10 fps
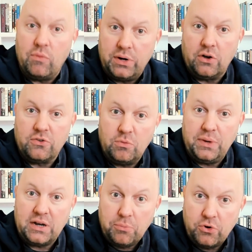When it goes from
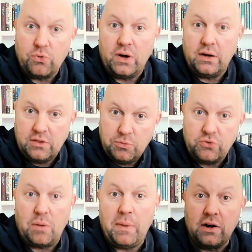being in the
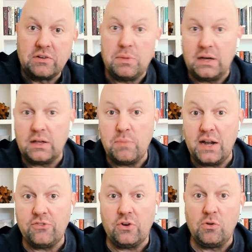bourgeois model to being in the
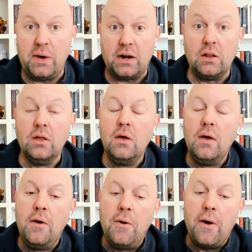managerial model.
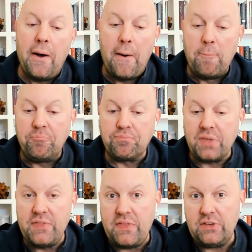And
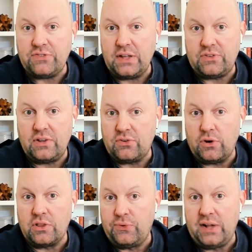then this gets to sort
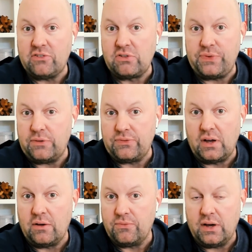of the philosophy
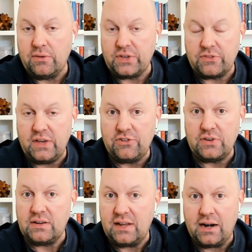of succession
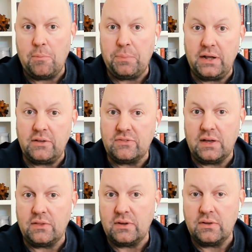in tech companies,
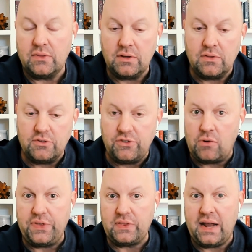and the
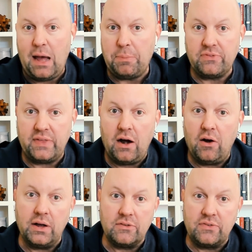general thing that happens
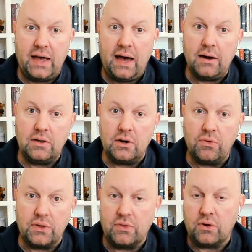there is that
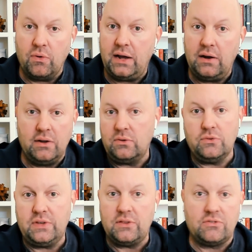the great, and you
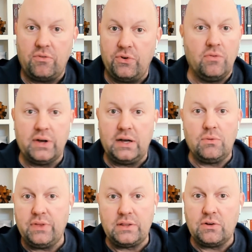see this over and over again
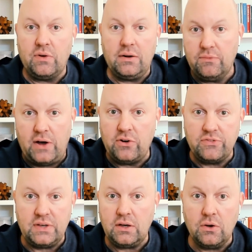with like the great founder
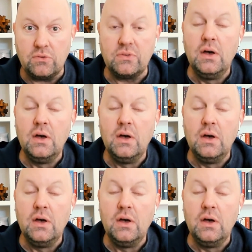CEOs,